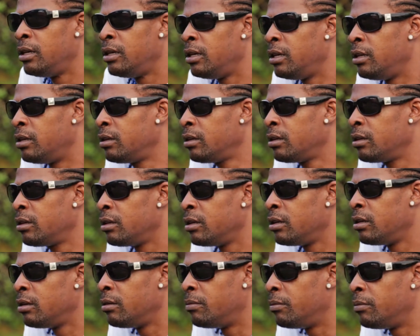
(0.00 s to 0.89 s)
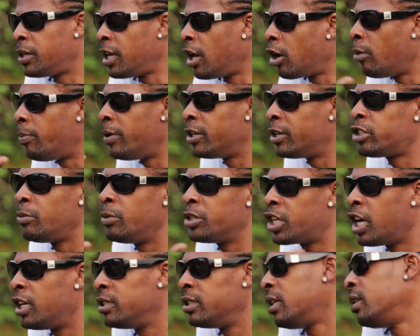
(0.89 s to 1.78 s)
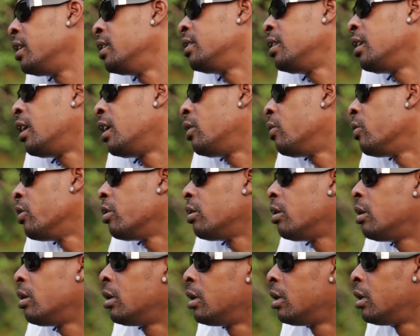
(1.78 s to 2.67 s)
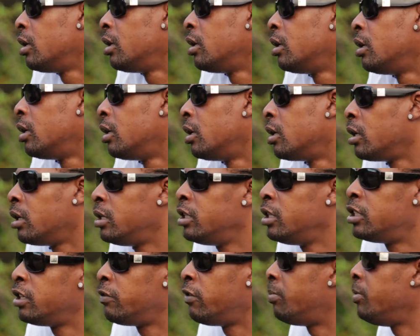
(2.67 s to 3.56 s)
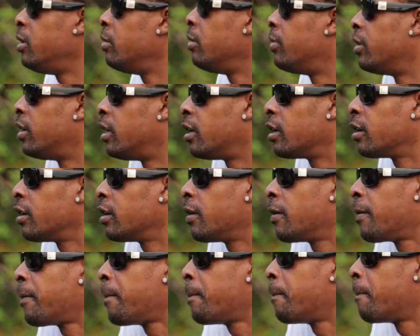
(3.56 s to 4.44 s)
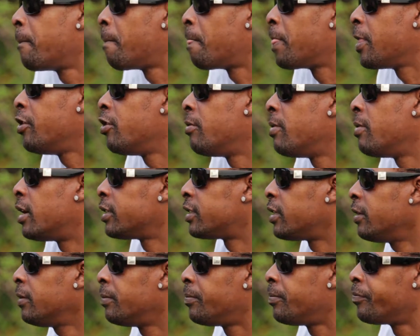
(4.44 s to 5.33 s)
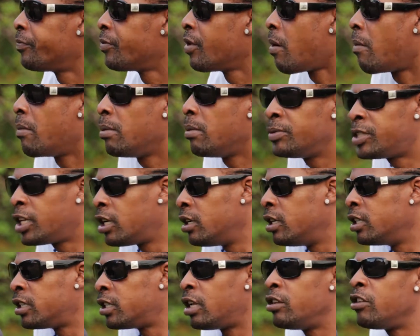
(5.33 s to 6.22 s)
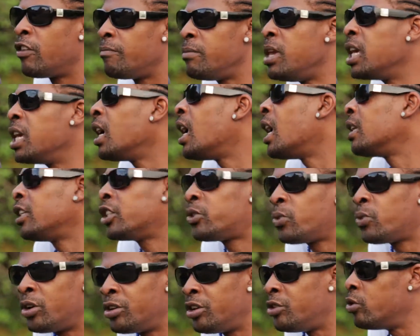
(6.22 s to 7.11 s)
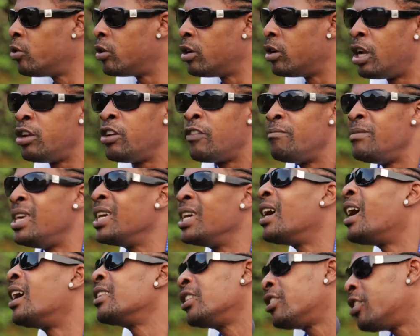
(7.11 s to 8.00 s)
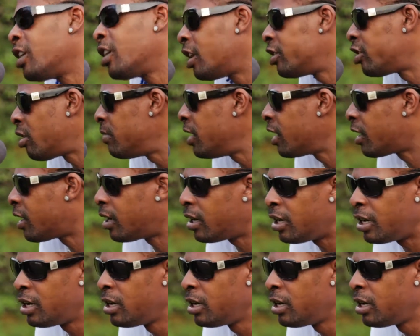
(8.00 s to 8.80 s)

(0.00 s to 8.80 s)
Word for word: you know. We can't go on so much continent in the world. Yeah, yeah. DJ for people, dog. You know what I say? Let me tell you this, enough big artists want to know, enough big artists down in Jamaica